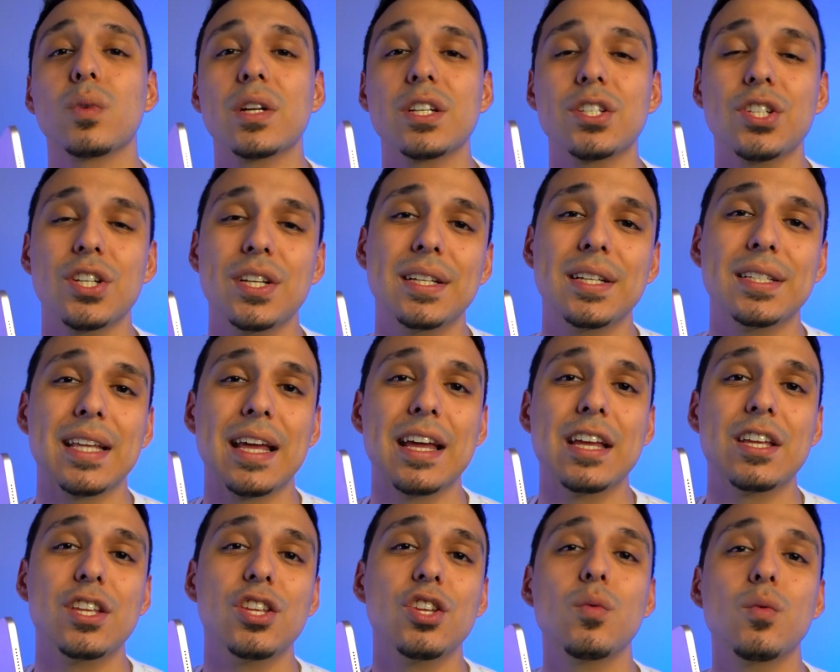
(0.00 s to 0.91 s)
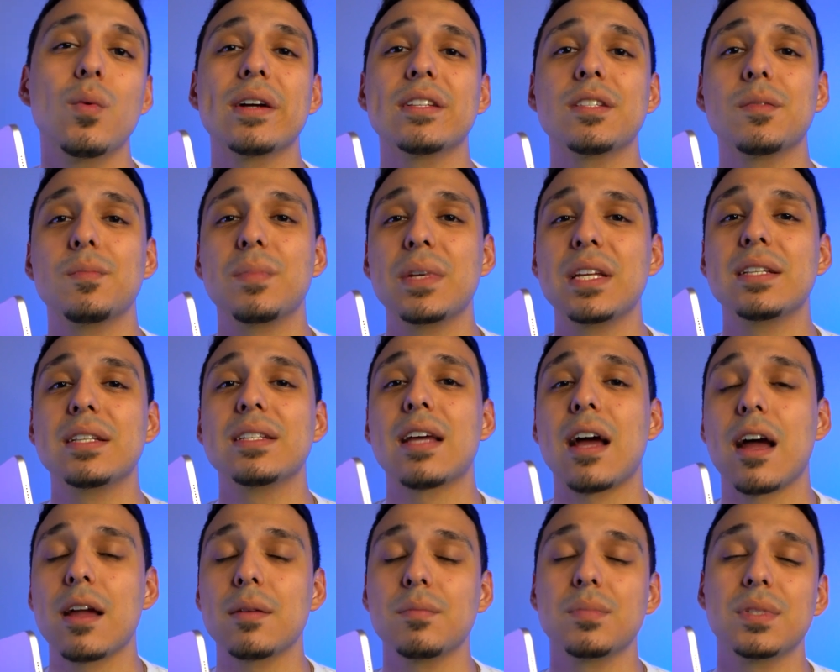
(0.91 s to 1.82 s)
which is a USB
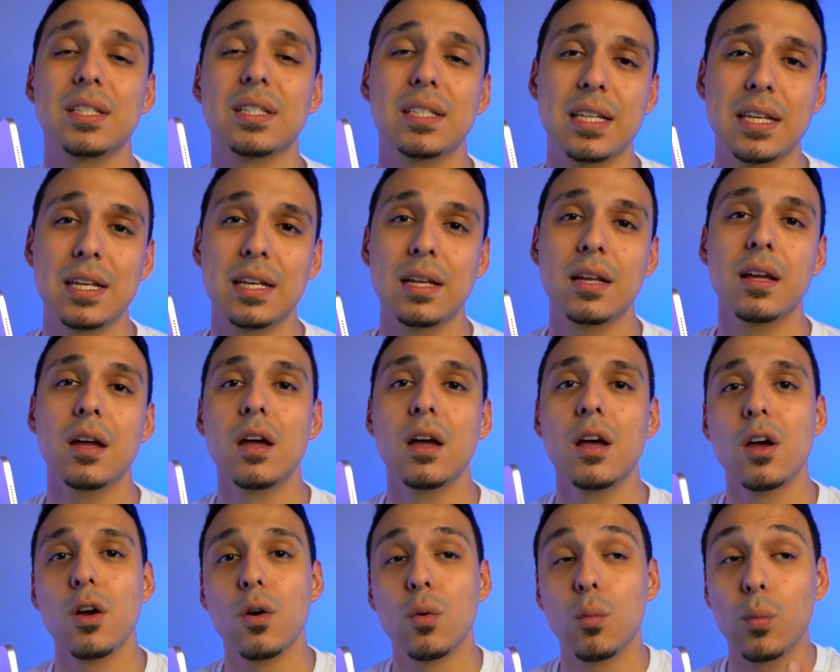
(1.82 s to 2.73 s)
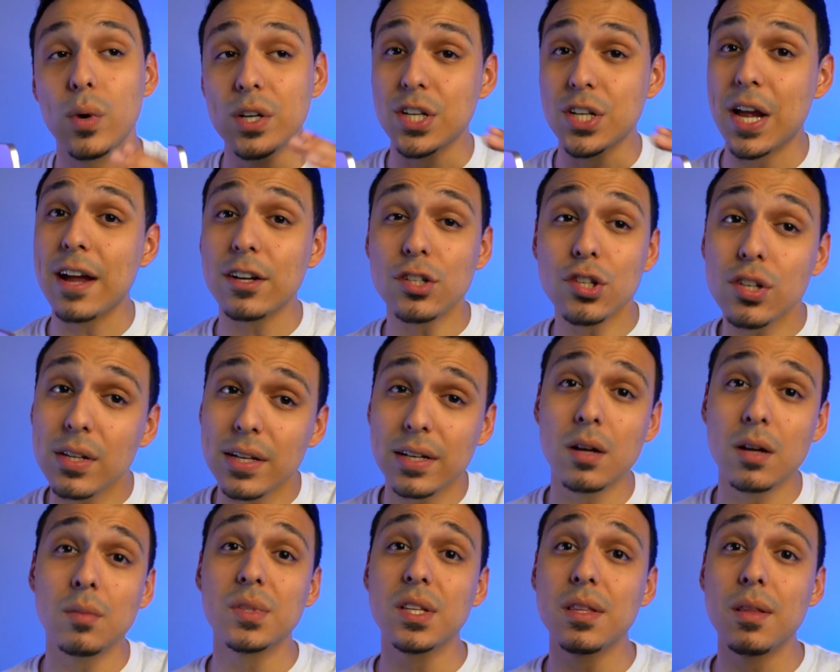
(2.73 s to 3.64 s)
Type-C, which actually
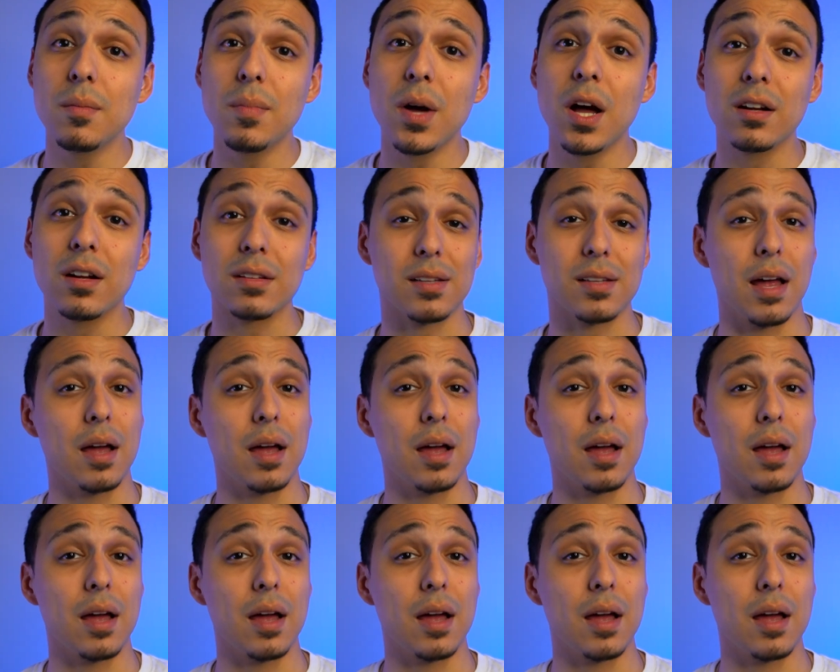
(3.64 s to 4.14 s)
comes in the box.